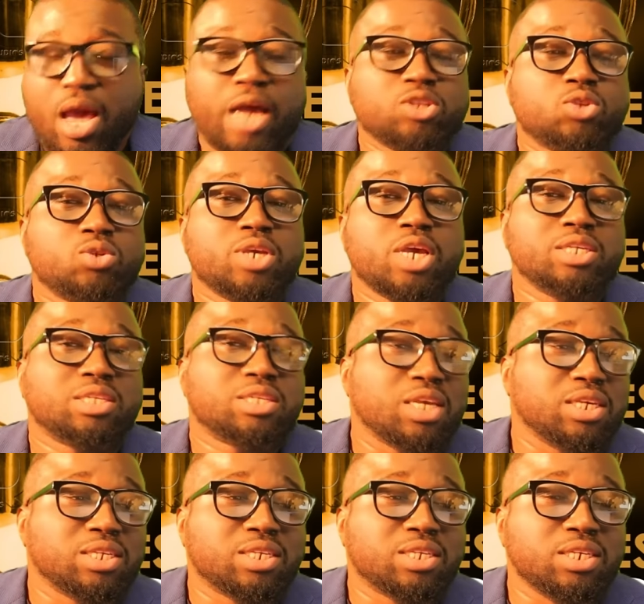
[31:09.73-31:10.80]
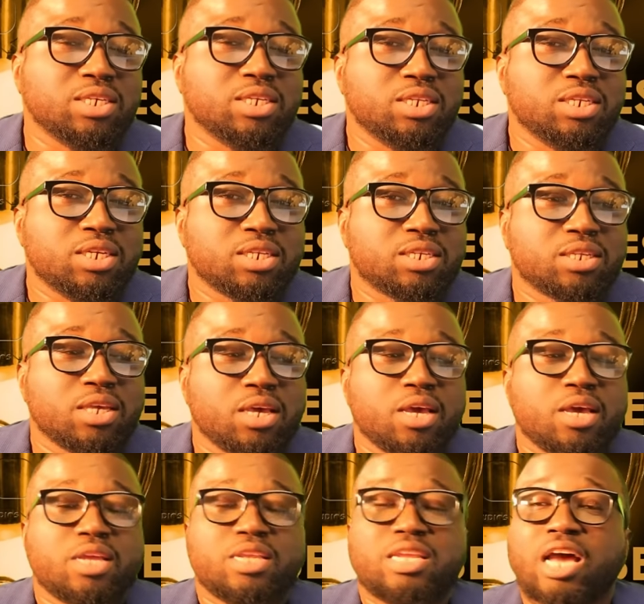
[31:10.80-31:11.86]
As you guys can see in this,
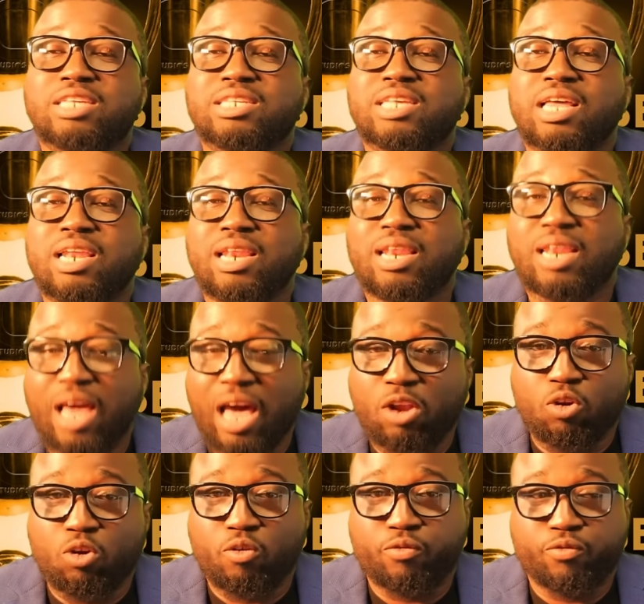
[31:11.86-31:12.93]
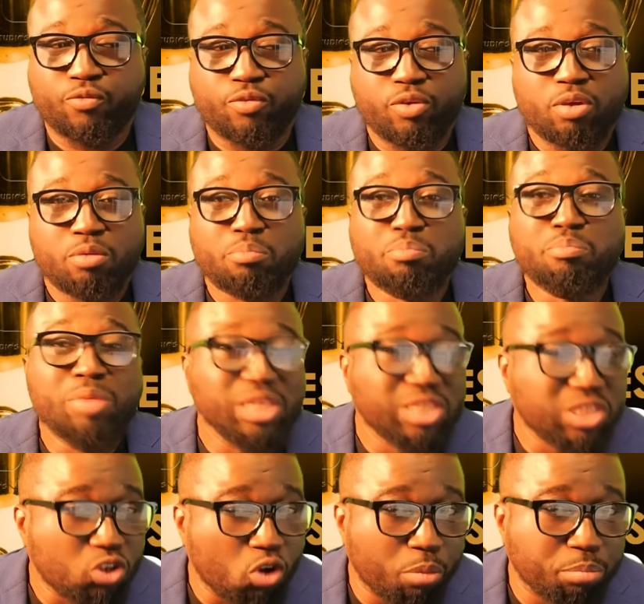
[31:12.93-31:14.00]
there's a lot of
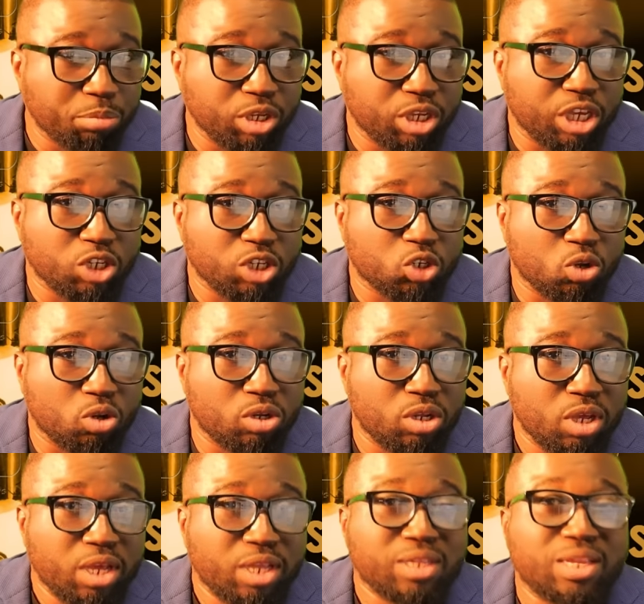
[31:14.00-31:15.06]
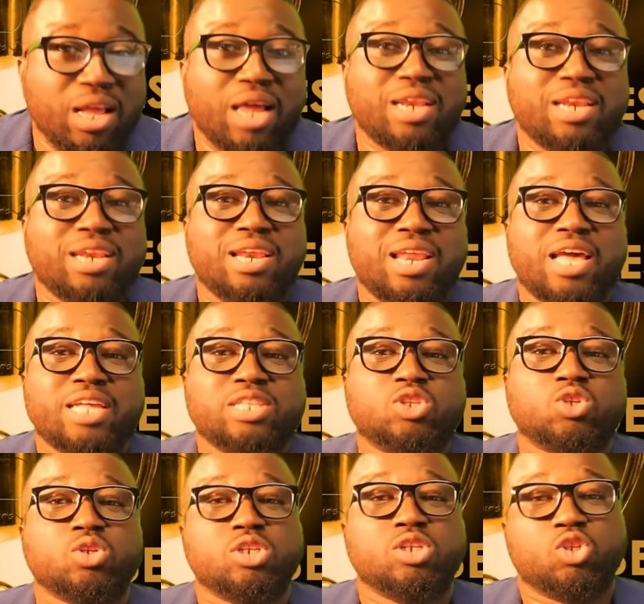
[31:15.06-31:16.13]
miscommunication that led
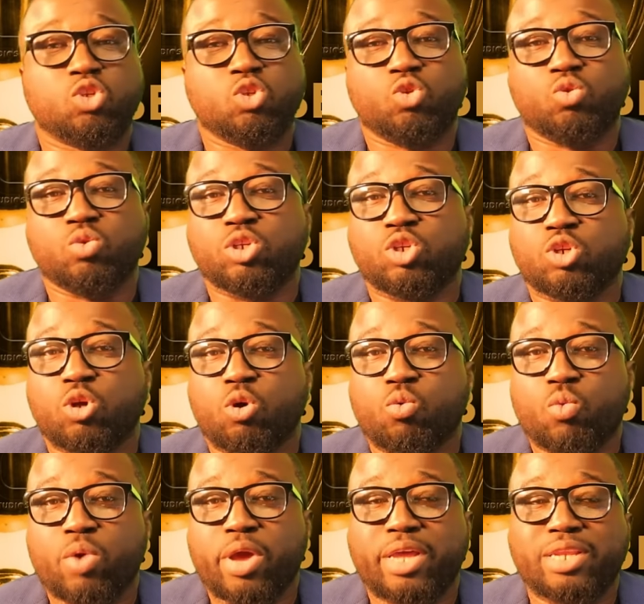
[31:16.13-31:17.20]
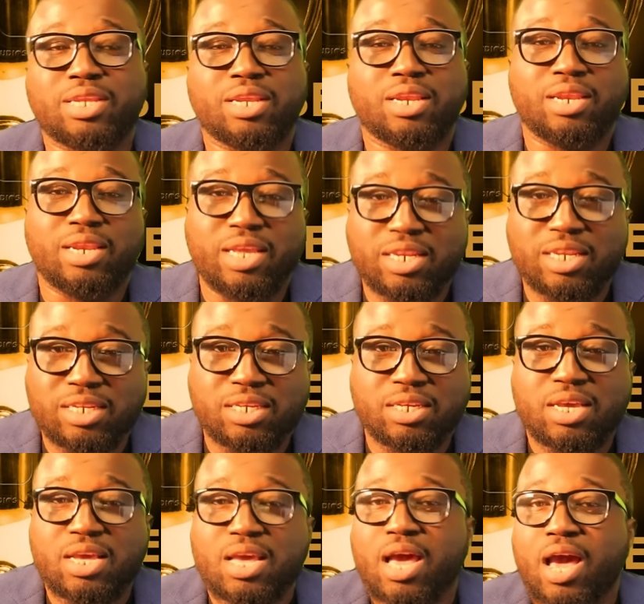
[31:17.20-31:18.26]
to the situation where the
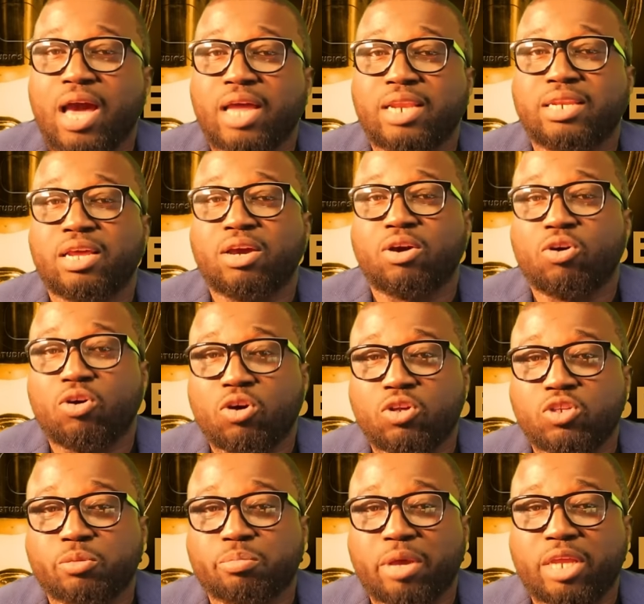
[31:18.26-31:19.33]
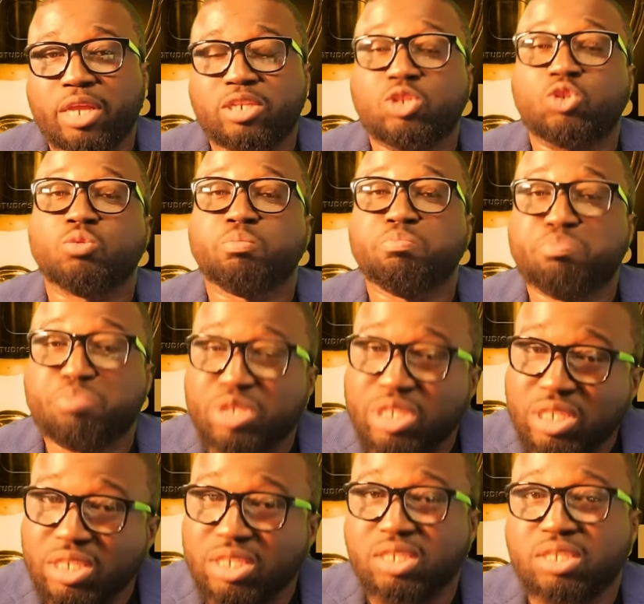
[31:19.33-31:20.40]
lady and the
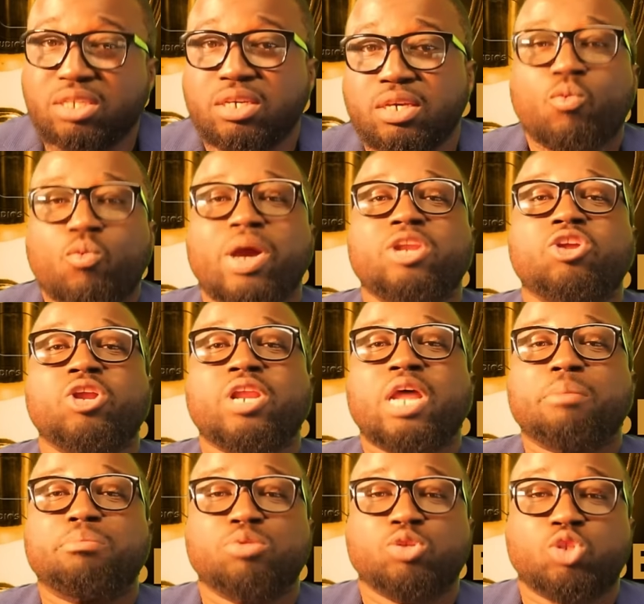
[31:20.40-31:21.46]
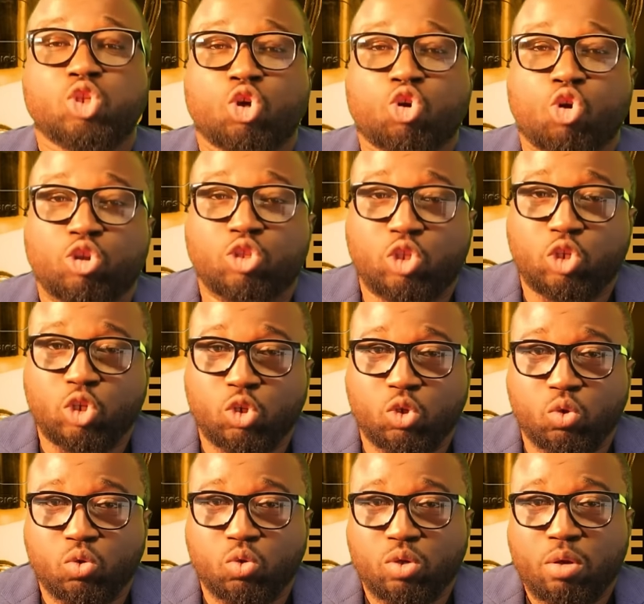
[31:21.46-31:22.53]
husband-to-be were not able to
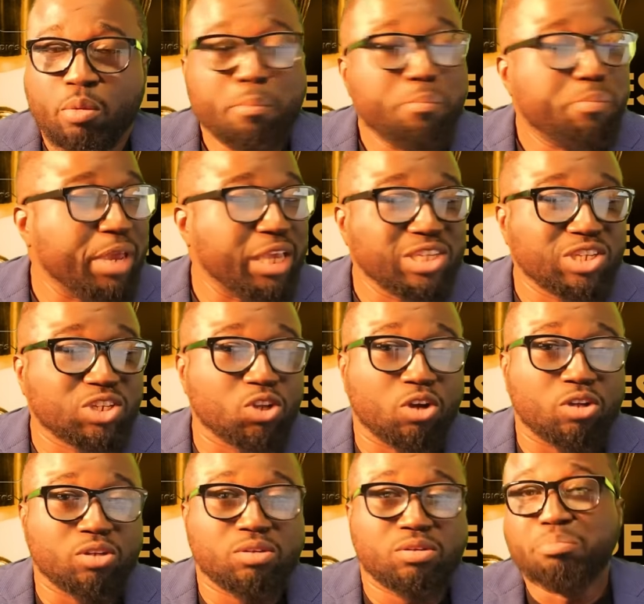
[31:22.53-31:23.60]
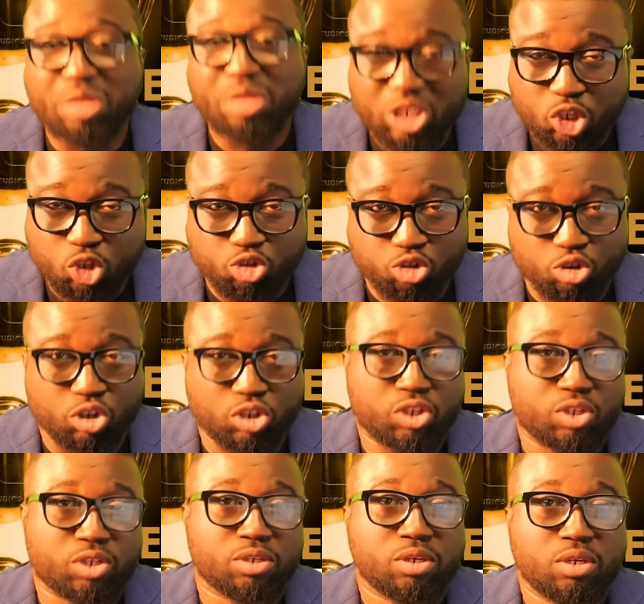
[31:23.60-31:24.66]
continue based on
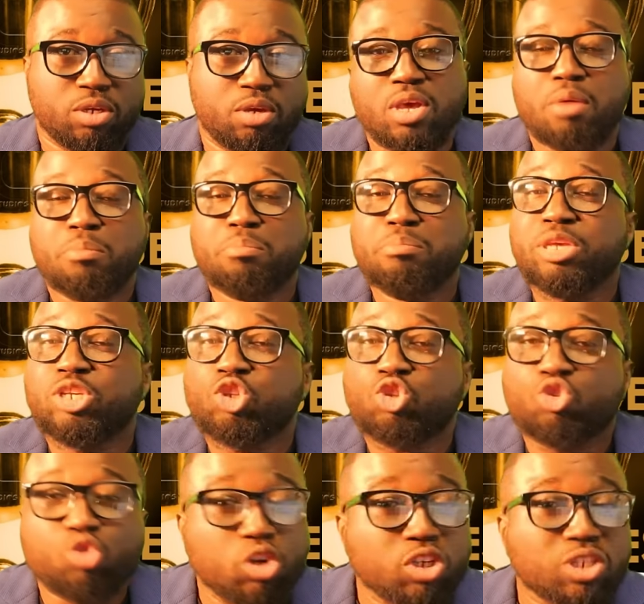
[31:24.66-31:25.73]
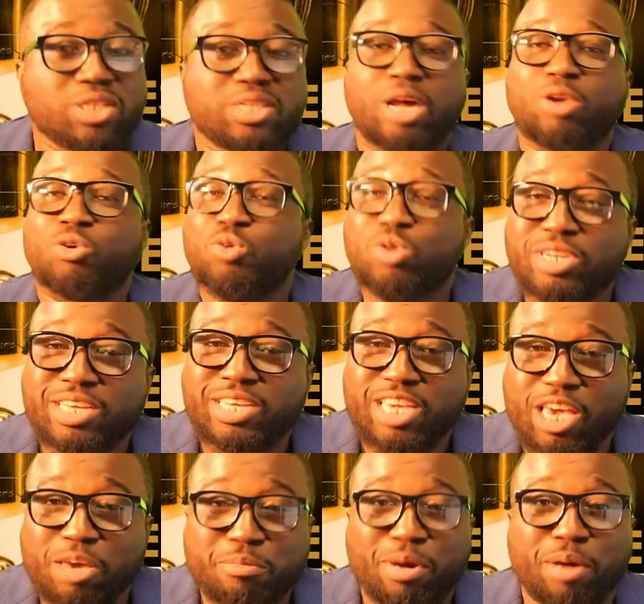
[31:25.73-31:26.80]
mistrust. Mistrust that only
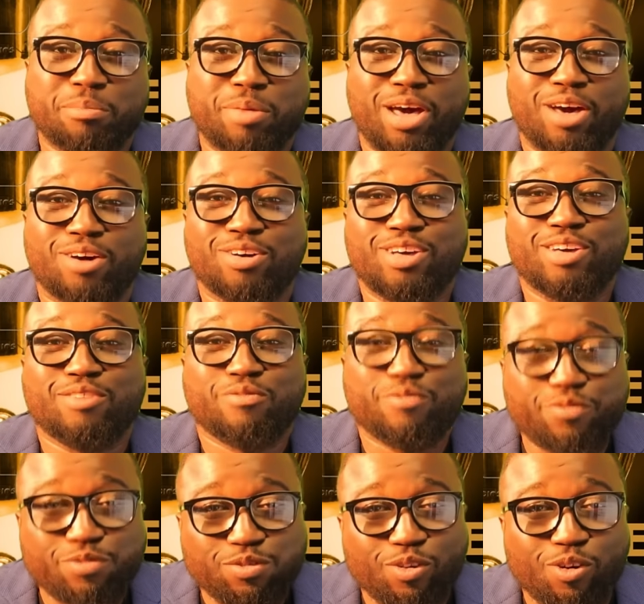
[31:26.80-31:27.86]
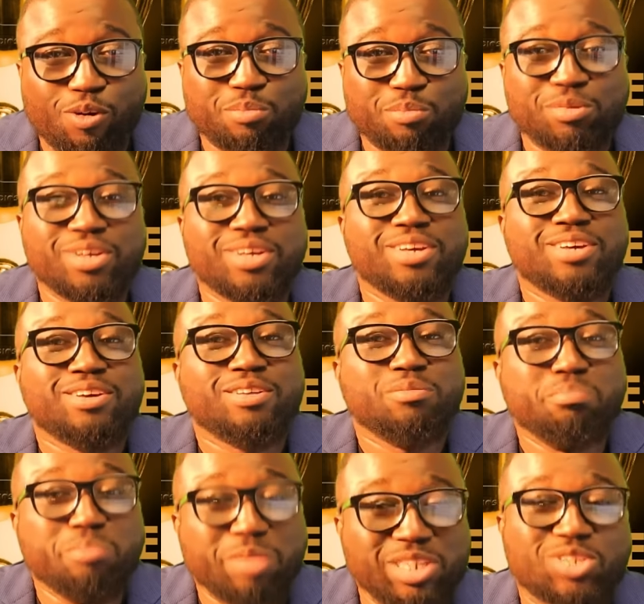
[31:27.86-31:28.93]
came about from
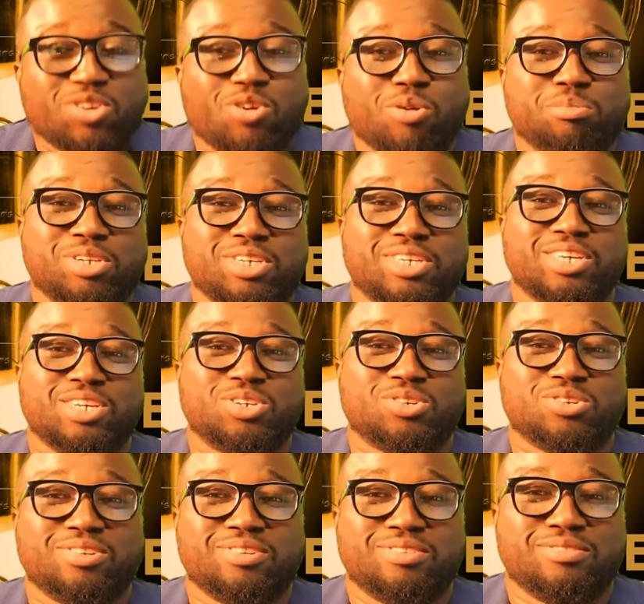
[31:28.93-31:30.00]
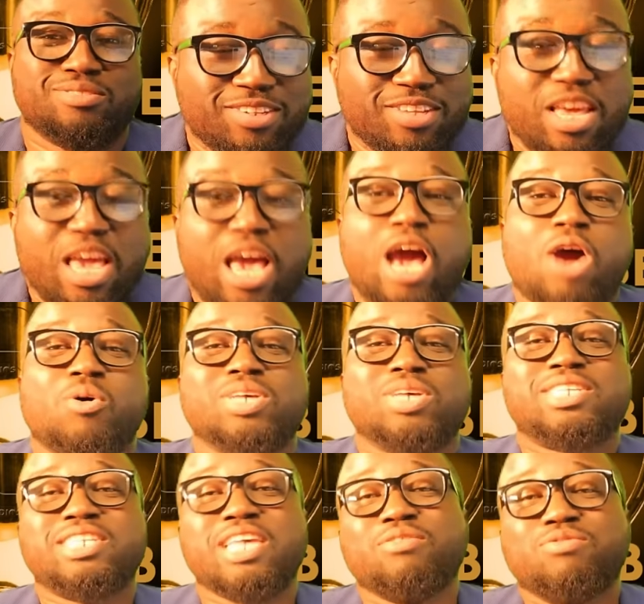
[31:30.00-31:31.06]
miscommunication. Our
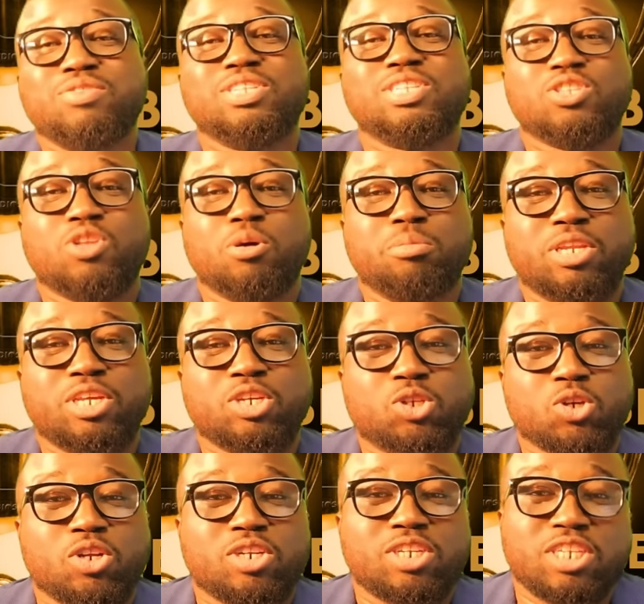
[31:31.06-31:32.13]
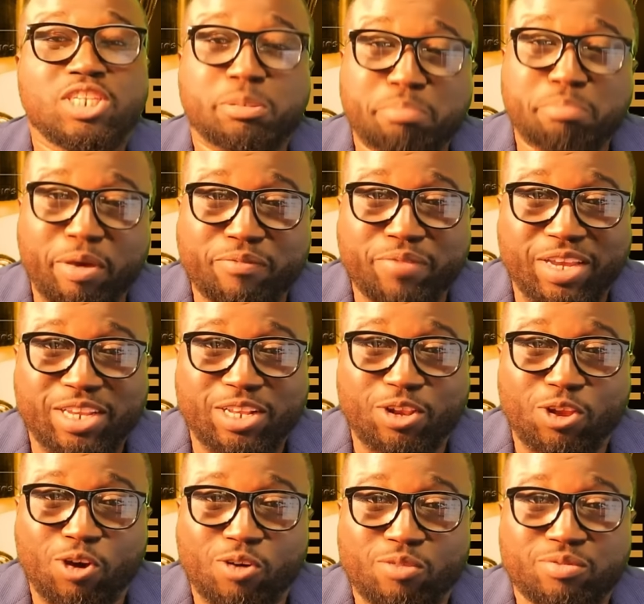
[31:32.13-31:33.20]
seventh nomination is Perfect
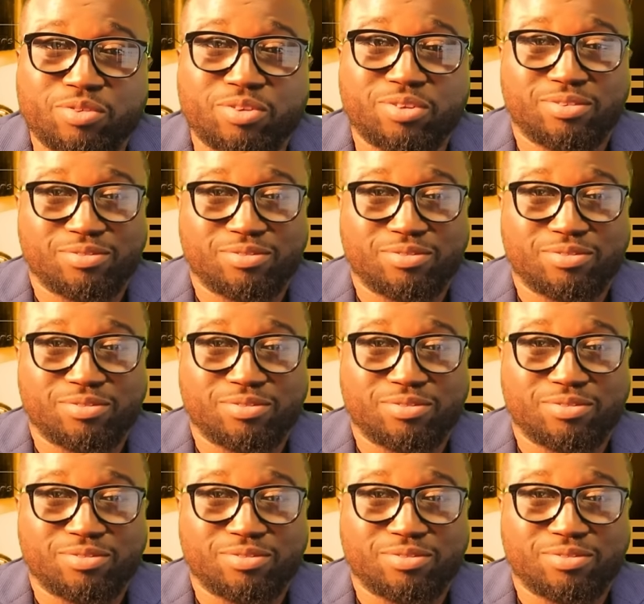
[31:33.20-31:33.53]
Love.